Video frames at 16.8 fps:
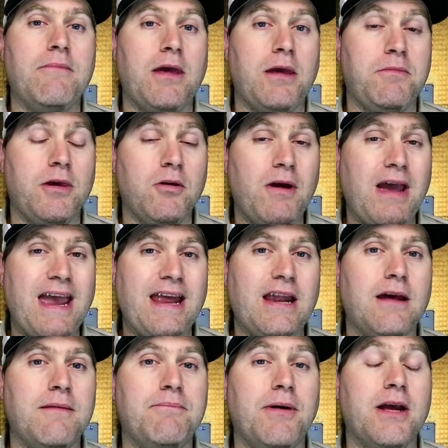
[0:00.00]
maybe you hate
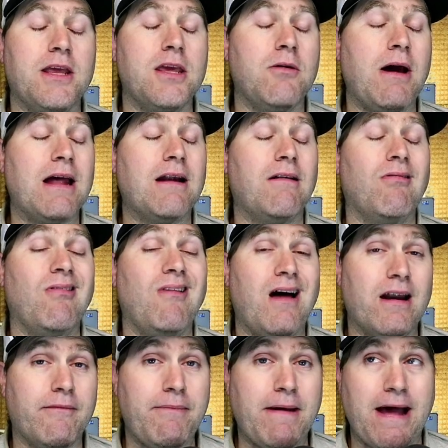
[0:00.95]
it, but you had a
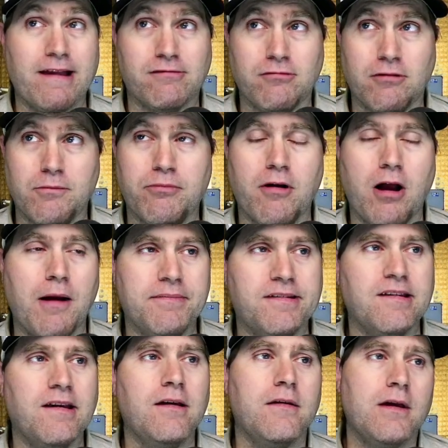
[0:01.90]
lot of password
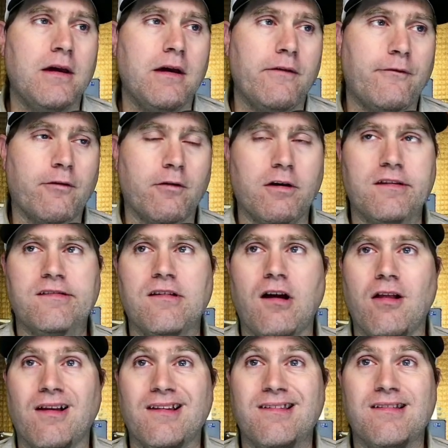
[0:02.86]
prompts for
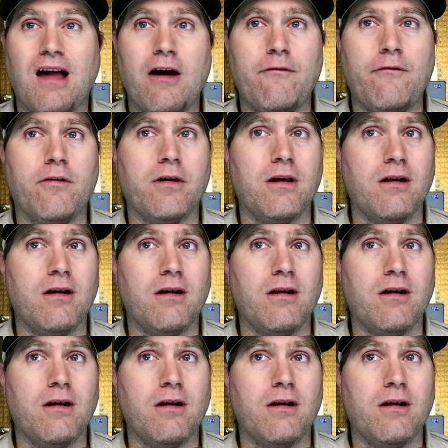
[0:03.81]
installing software.